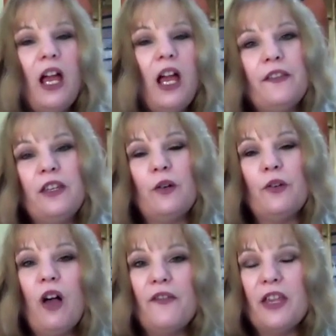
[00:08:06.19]
And, you know,
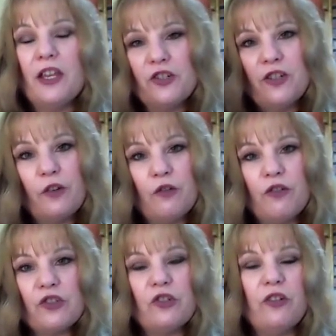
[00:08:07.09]
you'll have the energy of the
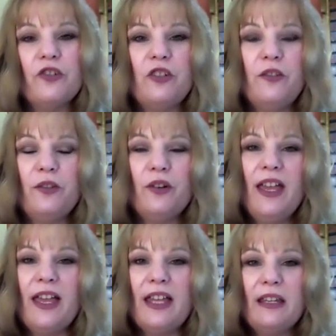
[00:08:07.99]
crystal underneath your
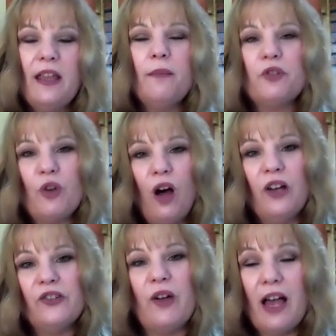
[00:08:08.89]
head, but you
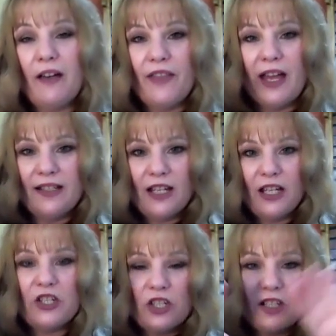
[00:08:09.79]
also have that
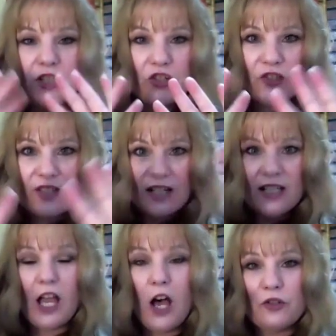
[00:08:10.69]
intention that you're
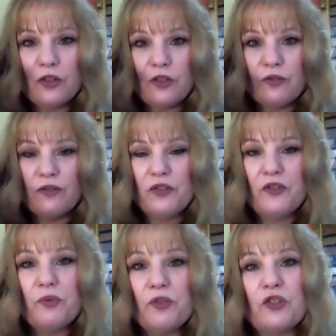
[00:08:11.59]
sending out to the
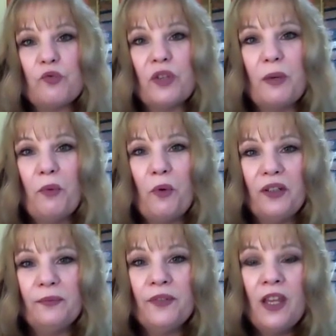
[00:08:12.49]
universe, which is really
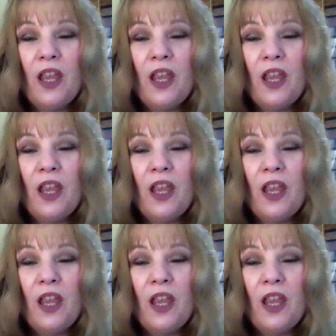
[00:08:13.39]
important.